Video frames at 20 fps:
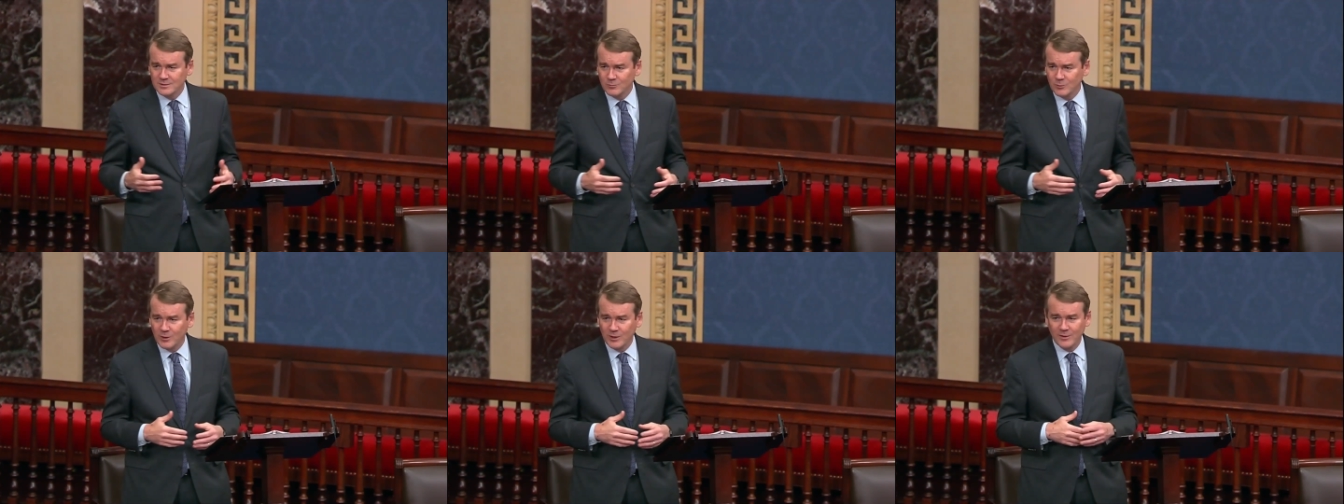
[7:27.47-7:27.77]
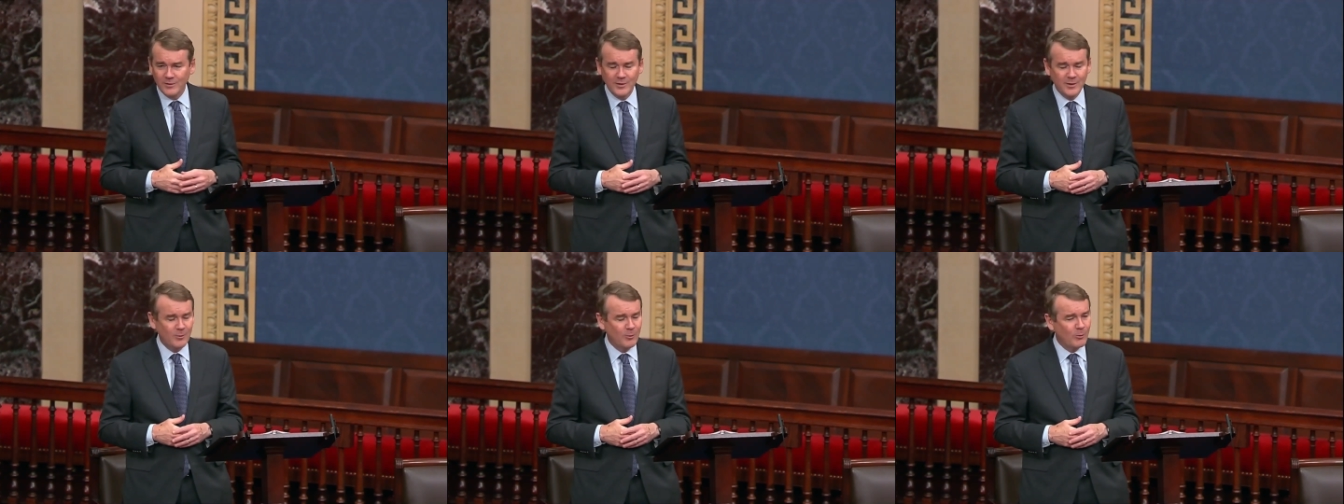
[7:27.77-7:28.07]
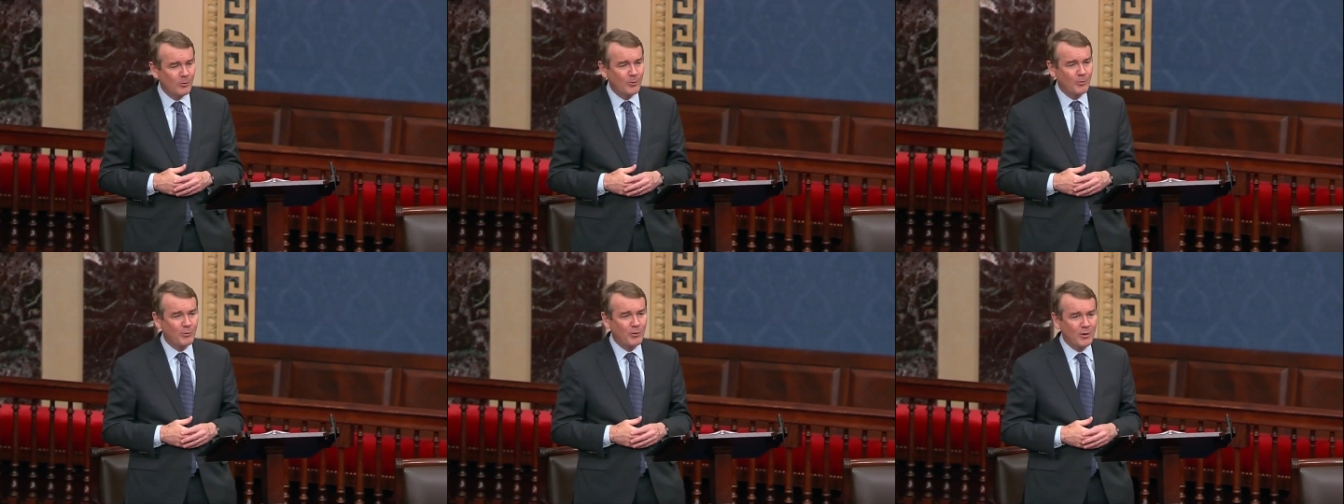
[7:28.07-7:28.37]
whether they were
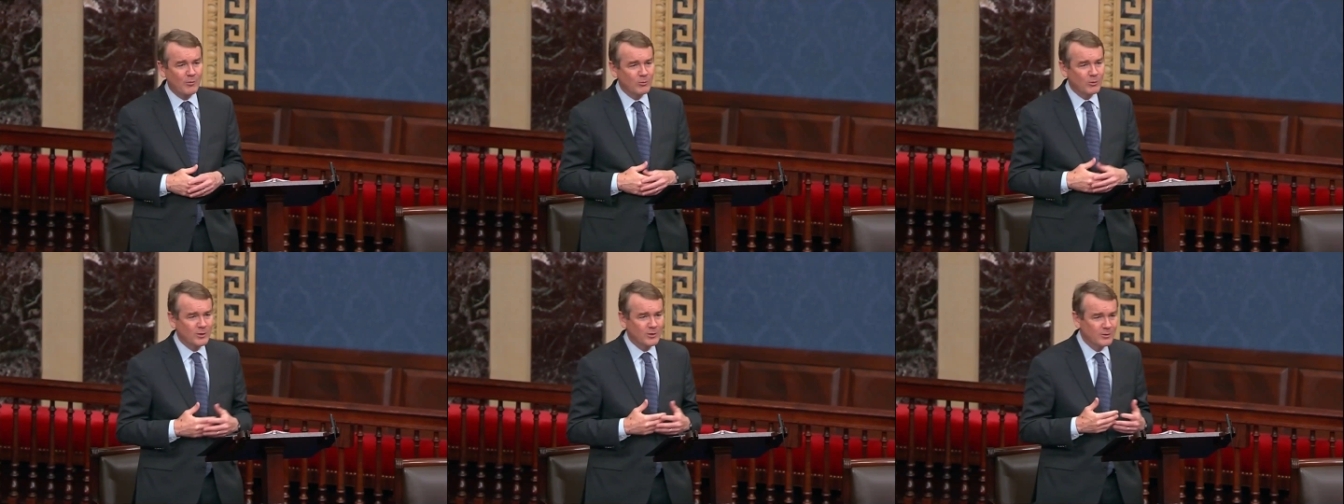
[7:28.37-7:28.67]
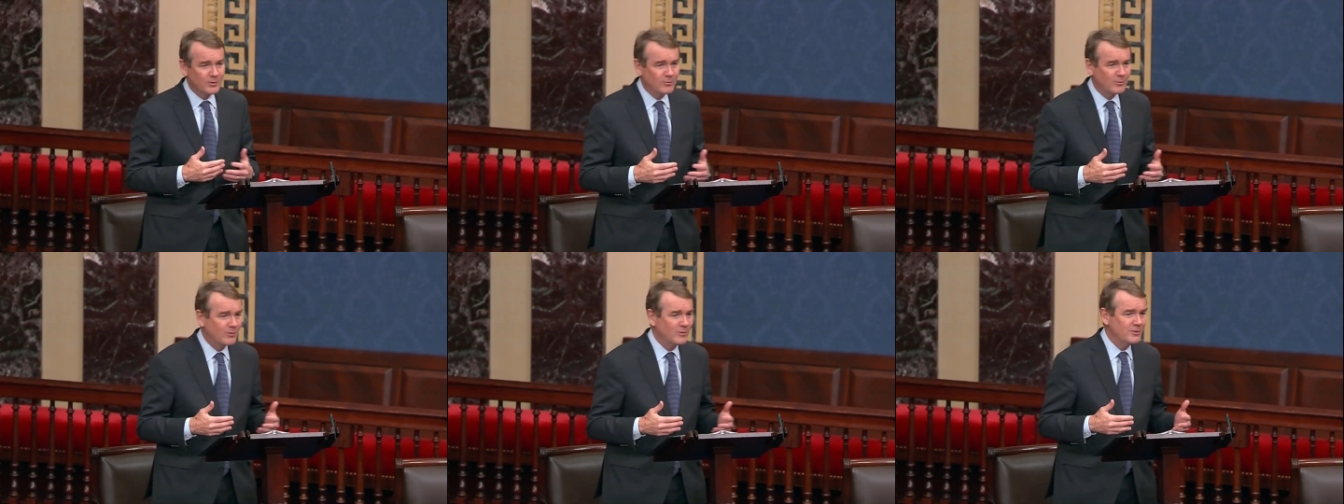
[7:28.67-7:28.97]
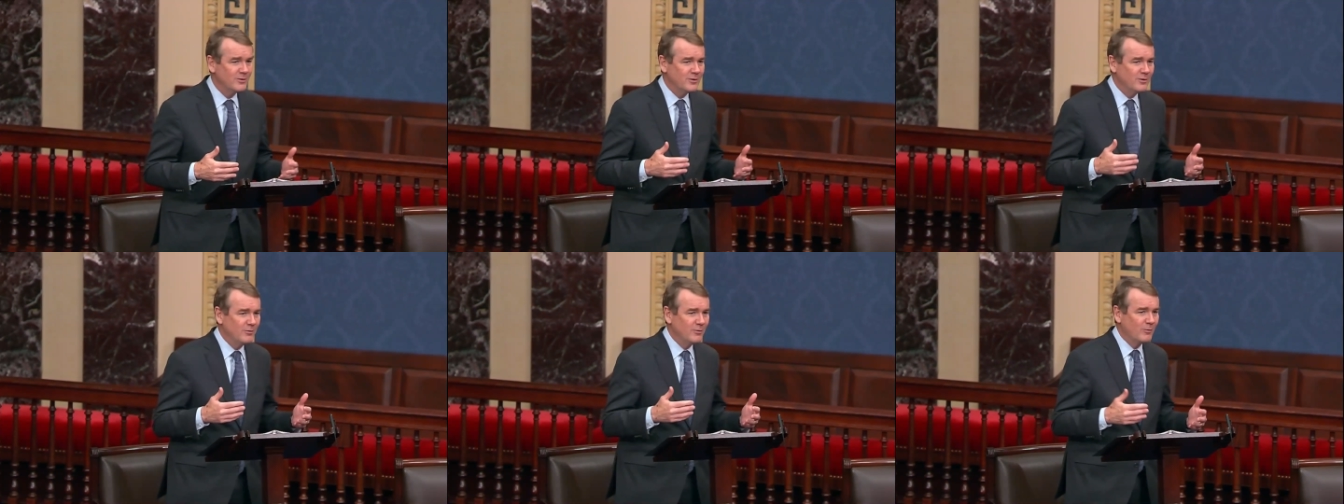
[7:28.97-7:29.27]
a Republican
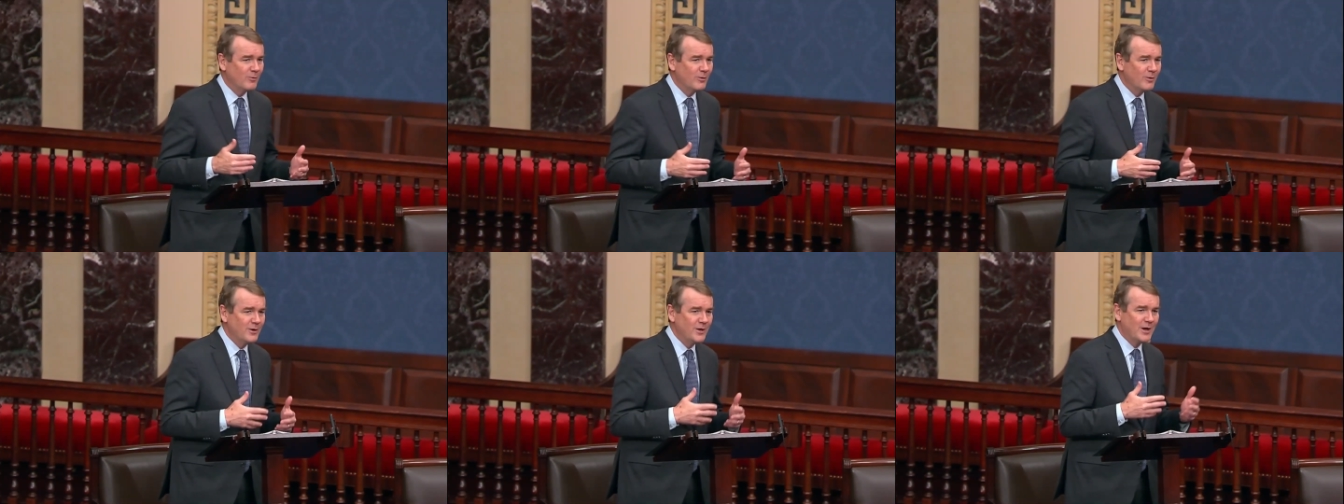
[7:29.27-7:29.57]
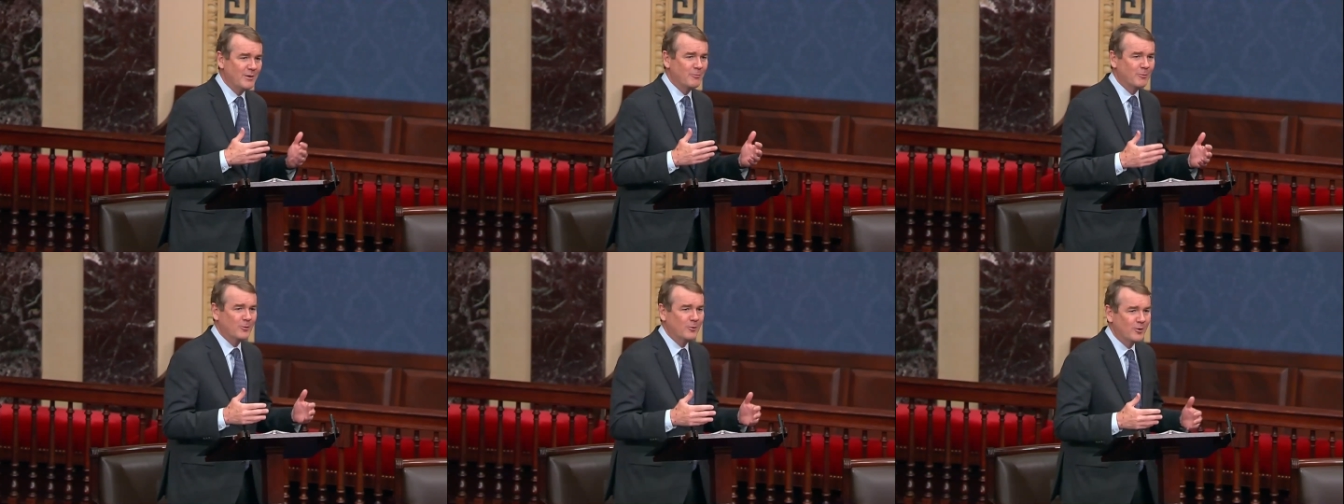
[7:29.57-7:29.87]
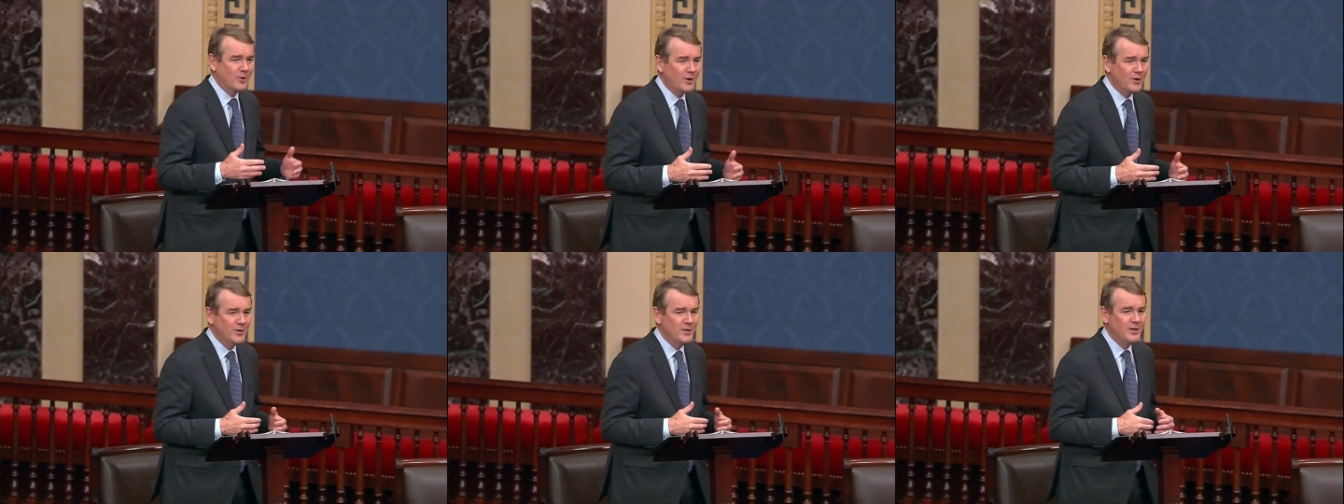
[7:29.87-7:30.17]
or, or a
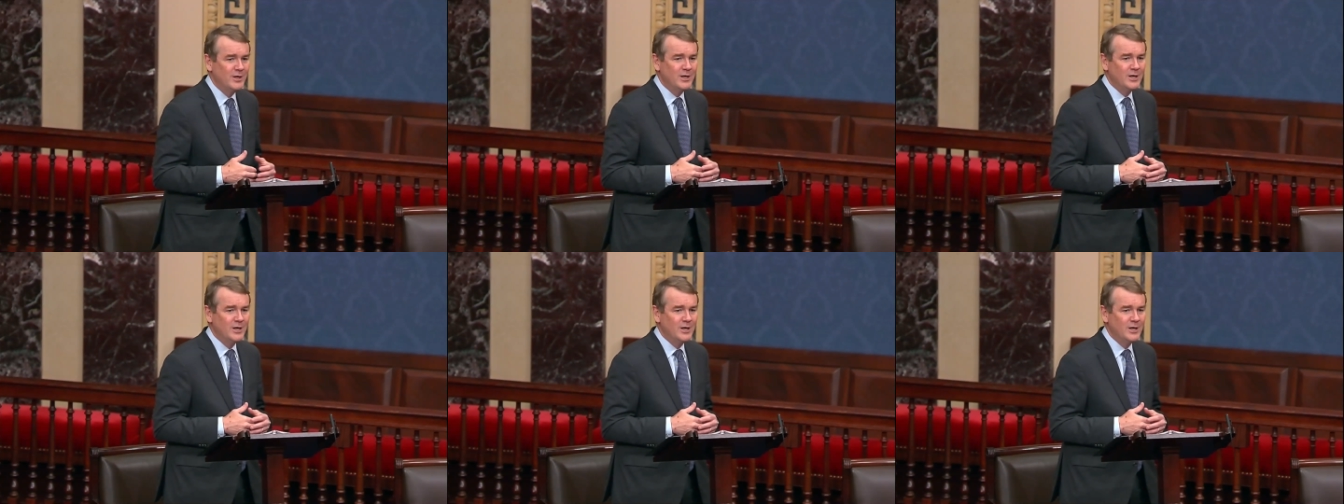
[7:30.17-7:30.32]
Democrat,